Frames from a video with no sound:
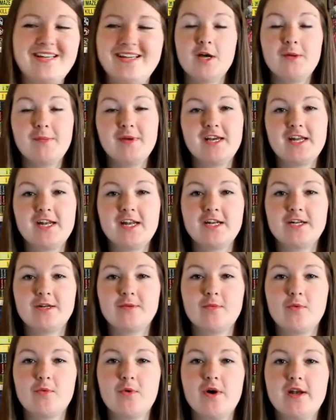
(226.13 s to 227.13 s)
Coming in at
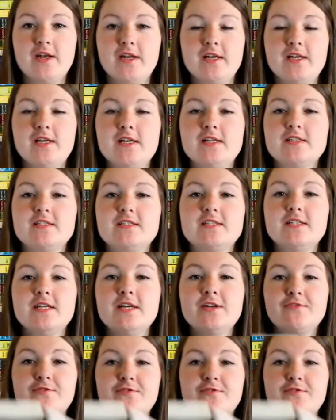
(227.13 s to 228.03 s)
number 1 is The